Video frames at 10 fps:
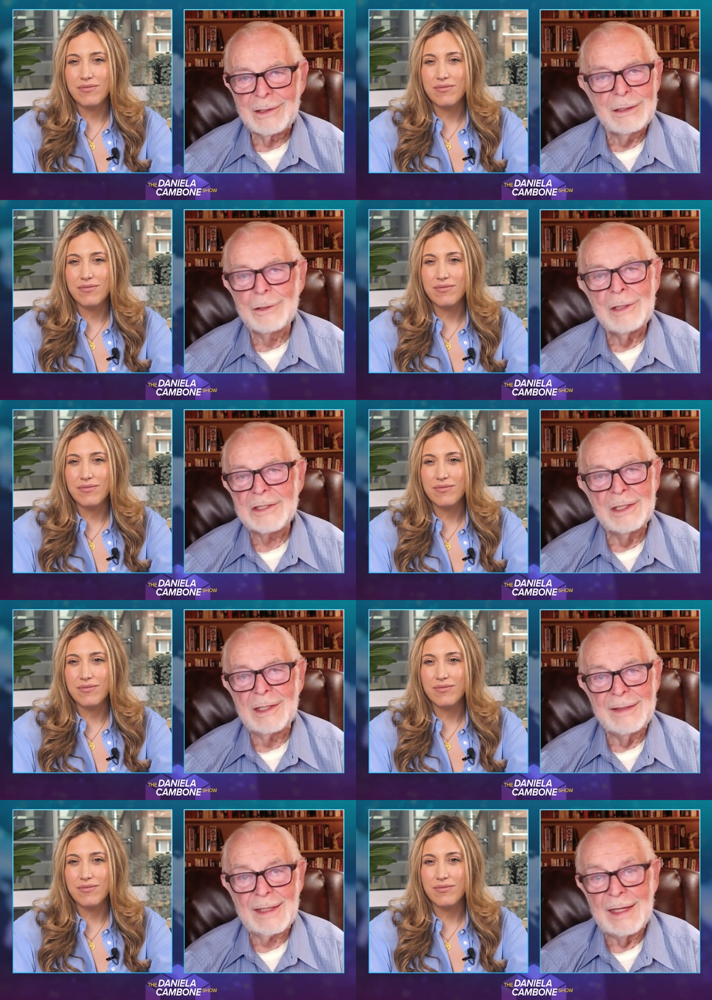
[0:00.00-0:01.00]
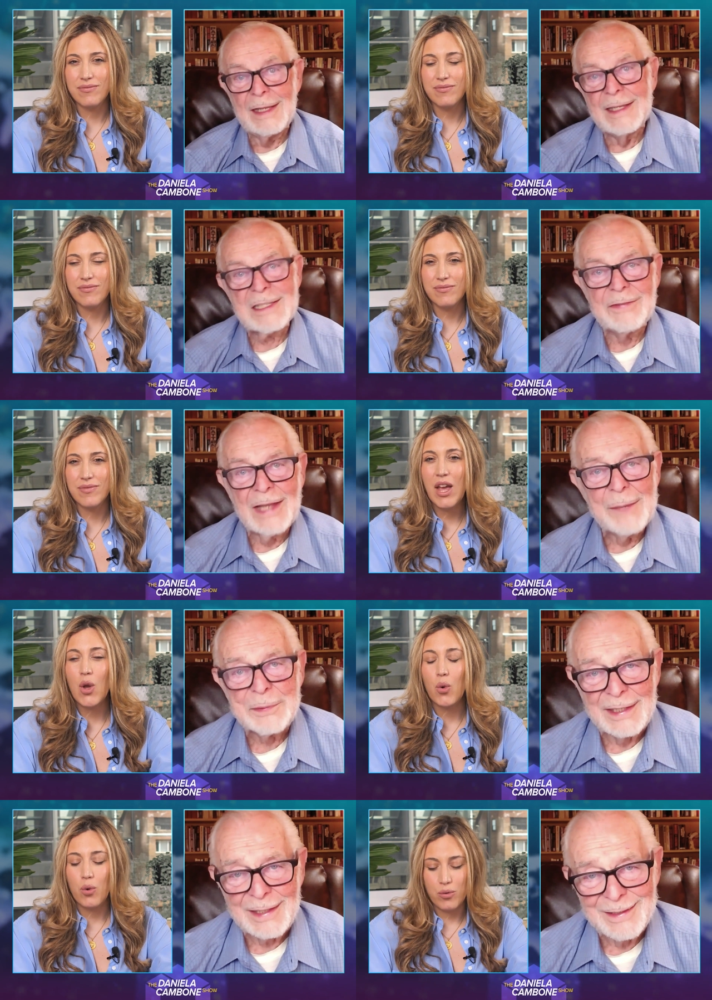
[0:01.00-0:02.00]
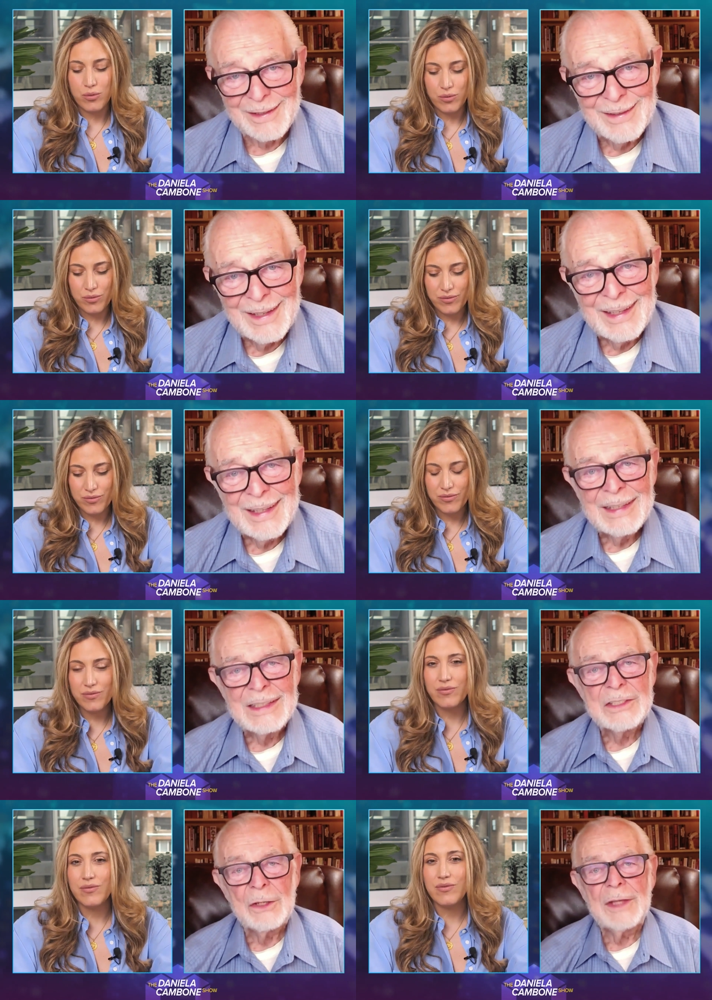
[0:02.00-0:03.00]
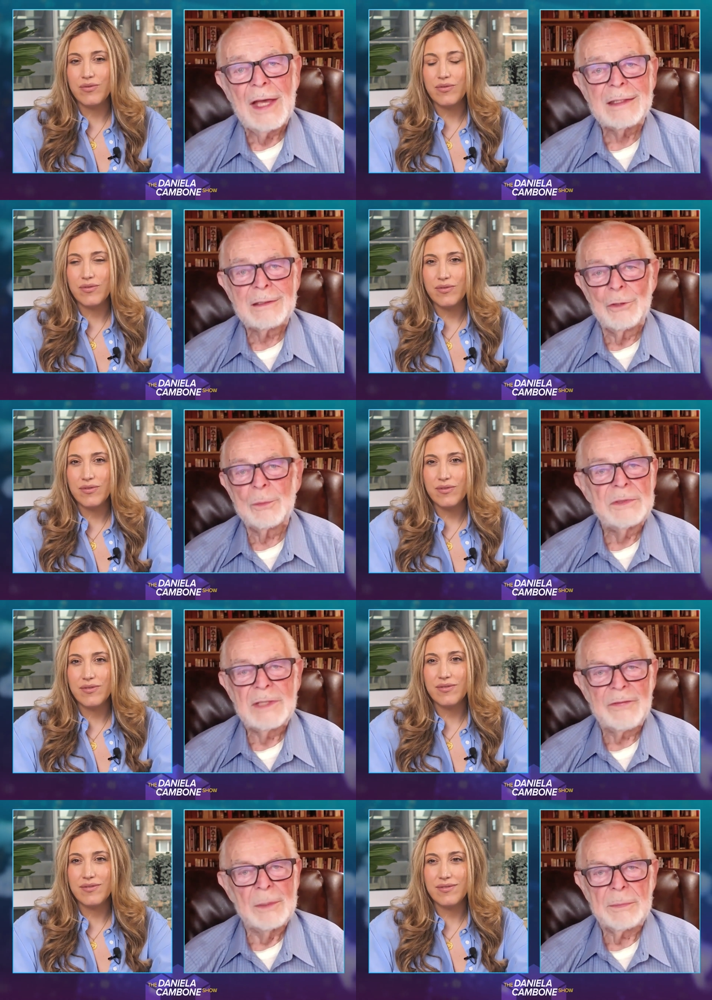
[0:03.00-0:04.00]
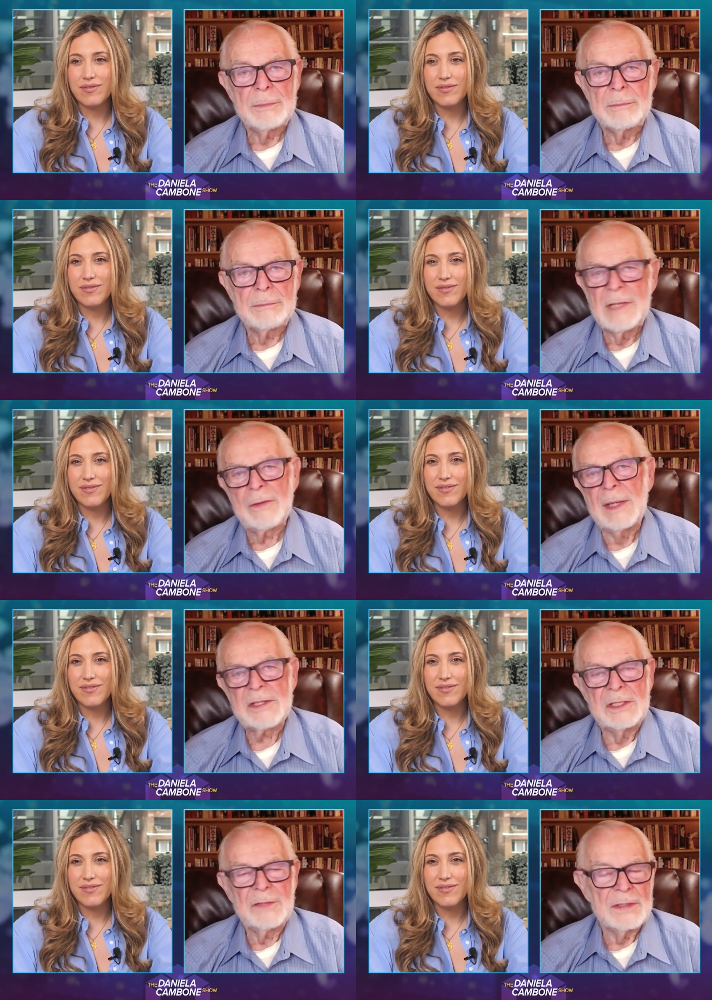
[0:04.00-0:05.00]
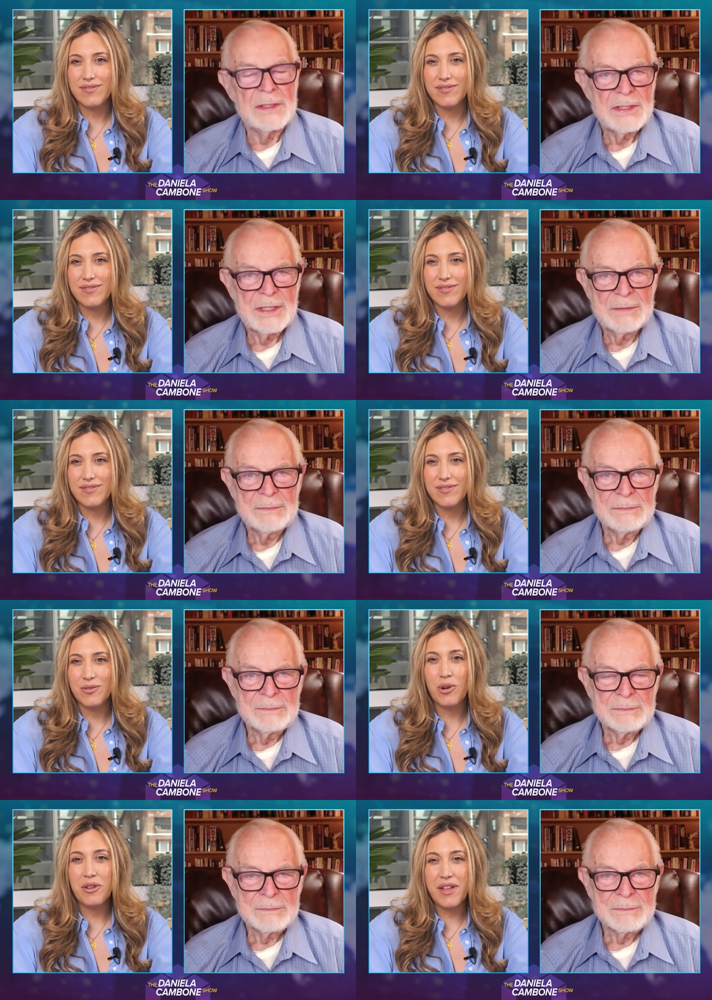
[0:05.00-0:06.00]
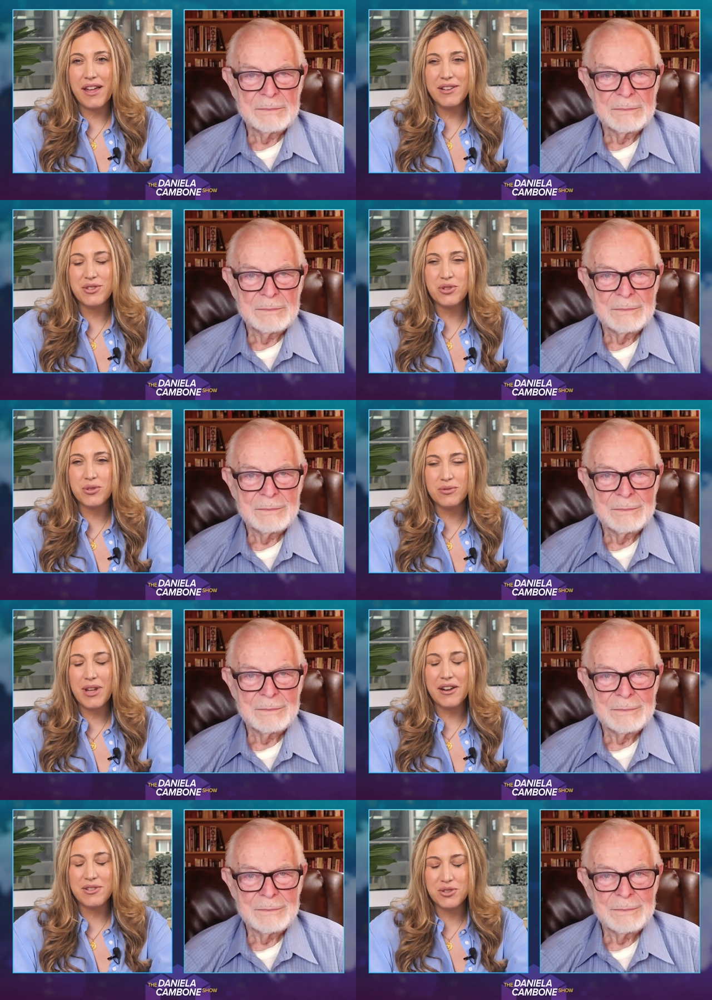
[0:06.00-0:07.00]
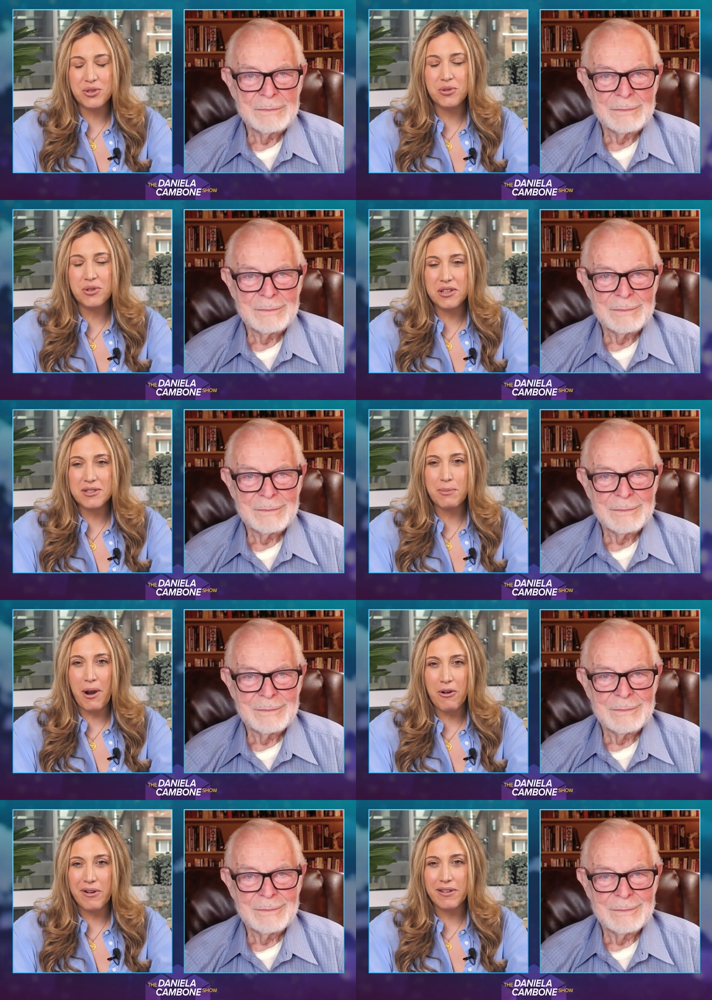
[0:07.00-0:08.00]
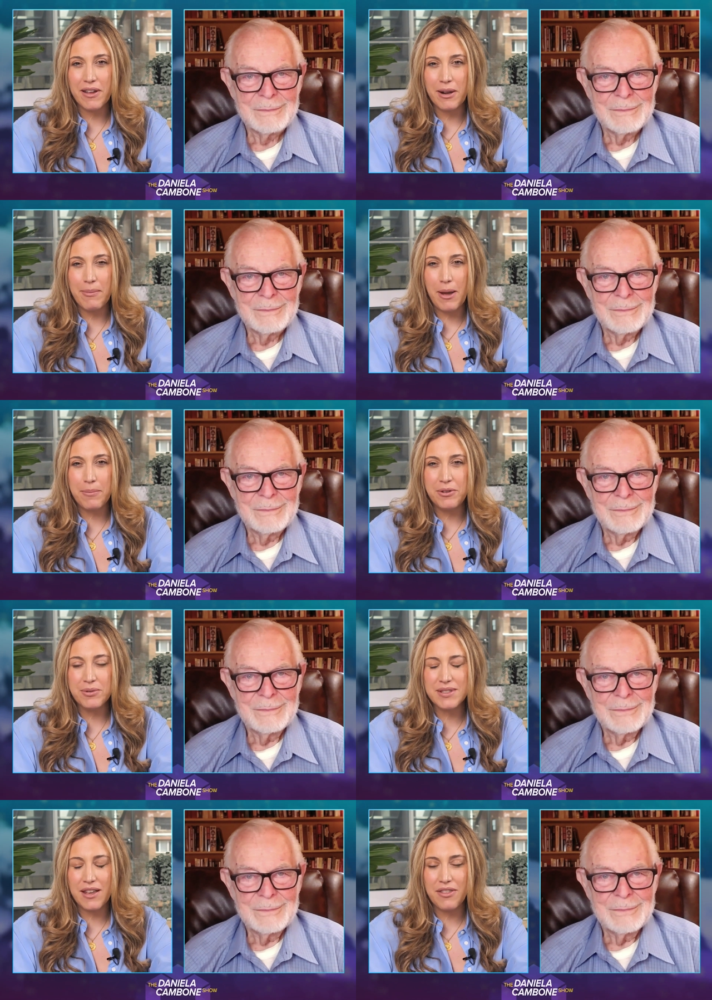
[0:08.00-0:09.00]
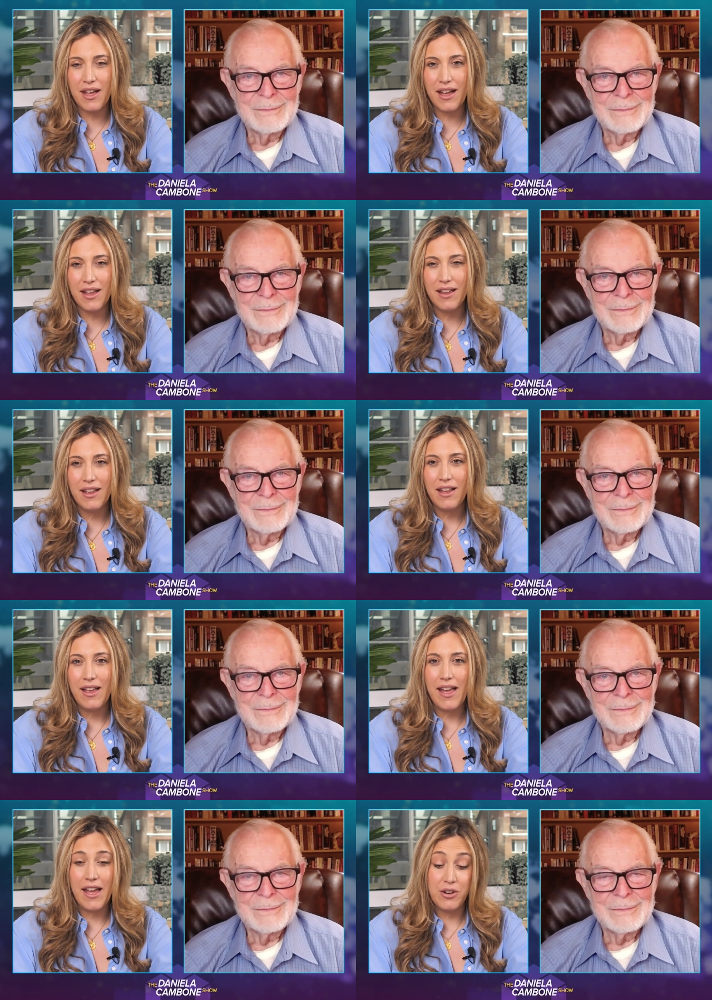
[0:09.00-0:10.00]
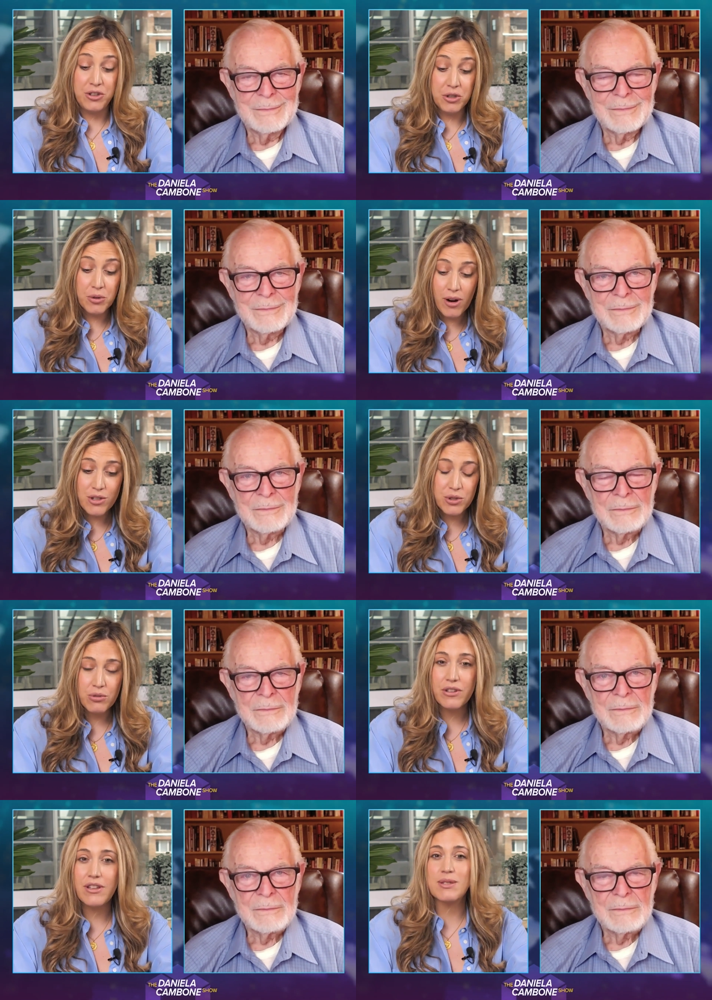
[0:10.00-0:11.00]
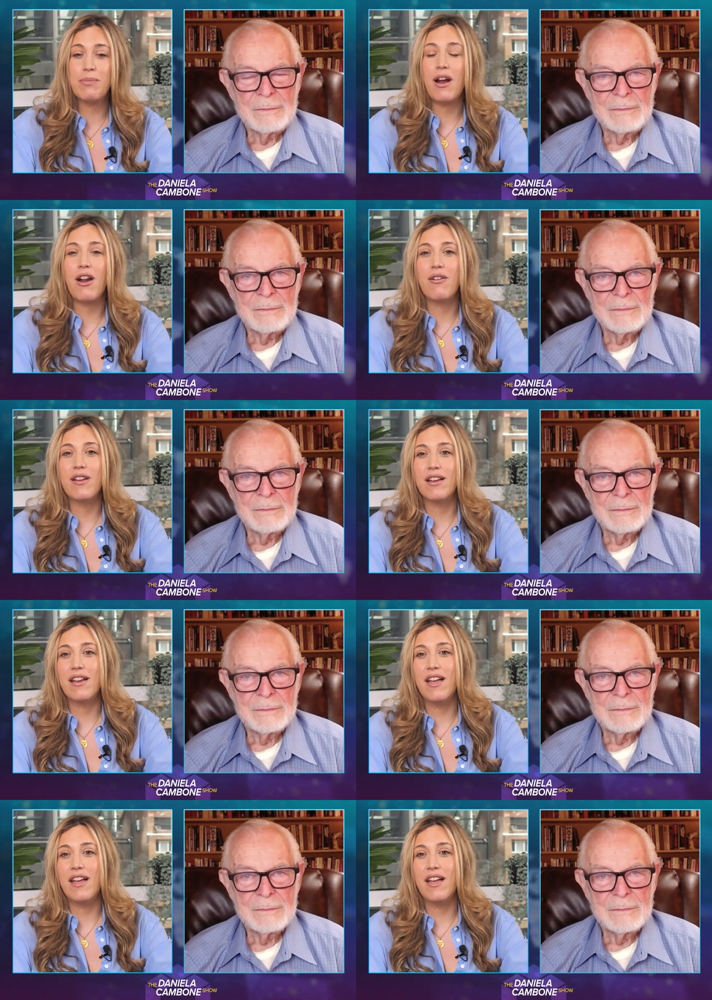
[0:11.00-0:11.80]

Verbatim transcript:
Speaker 1: clue as to that anything's even happening, you know? So that group never never makes a difference.
Speaker 2: Well, that is that is truly inspiring, and I'm happy you said that. And you are truly inspiring.